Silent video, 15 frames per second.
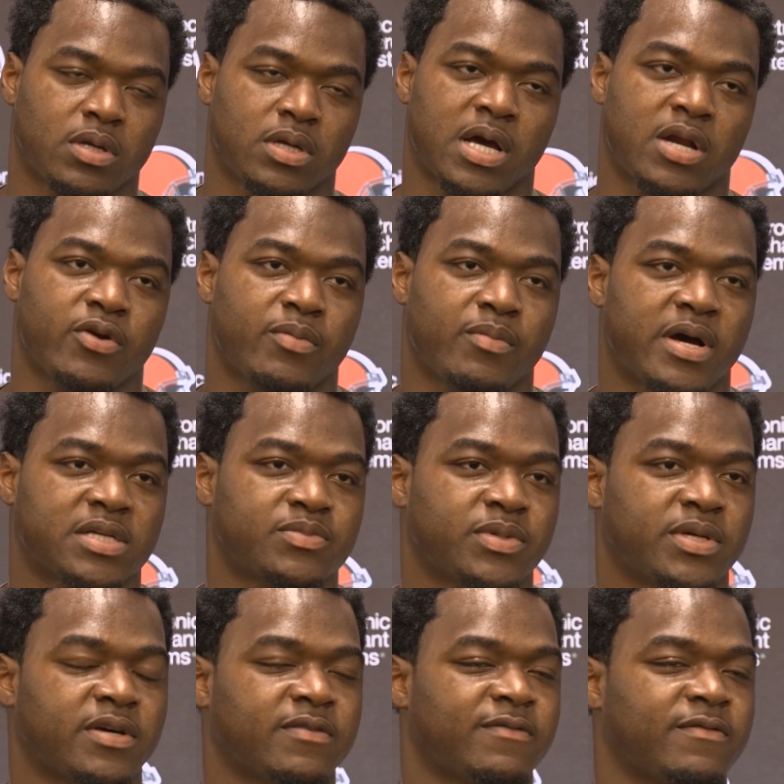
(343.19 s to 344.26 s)
Kind of reminds
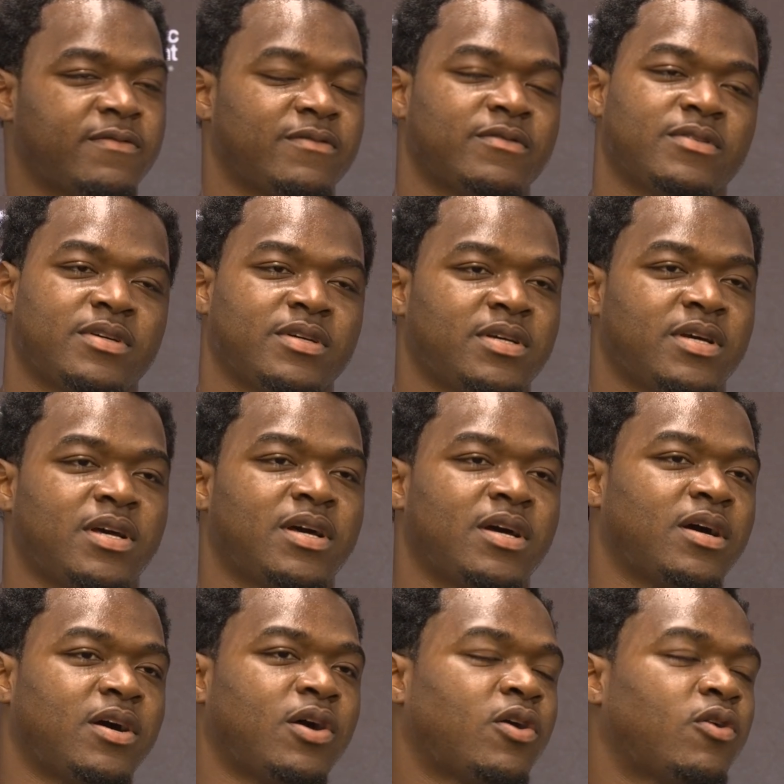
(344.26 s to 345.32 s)
me of
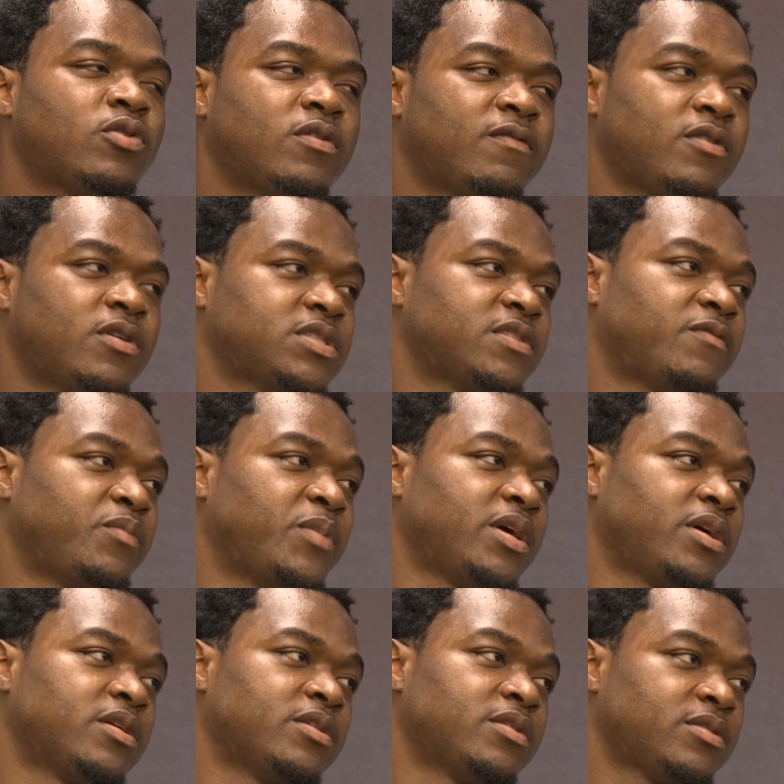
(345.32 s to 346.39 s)
an older version of
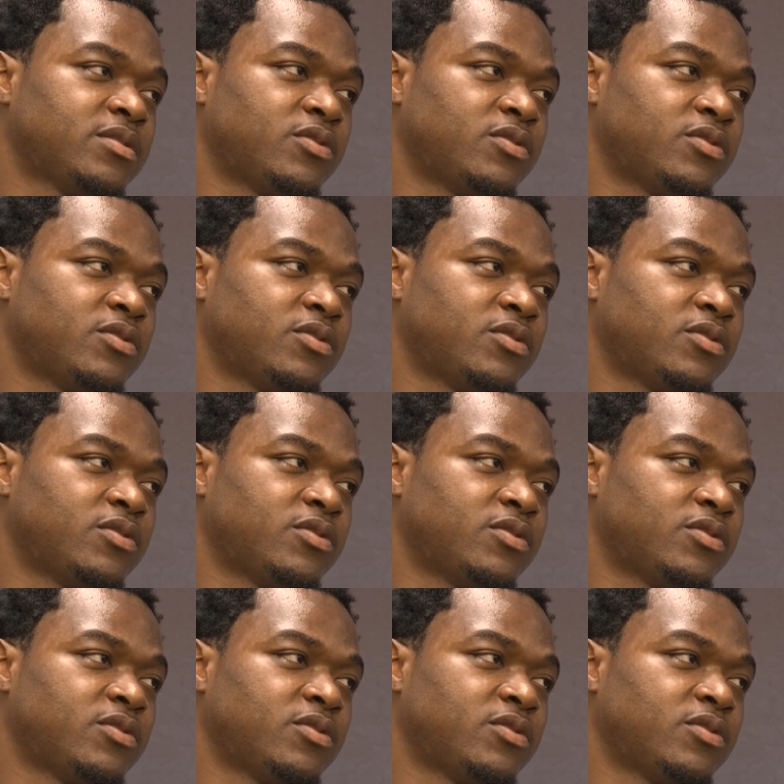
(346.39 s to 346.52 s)
Minkah,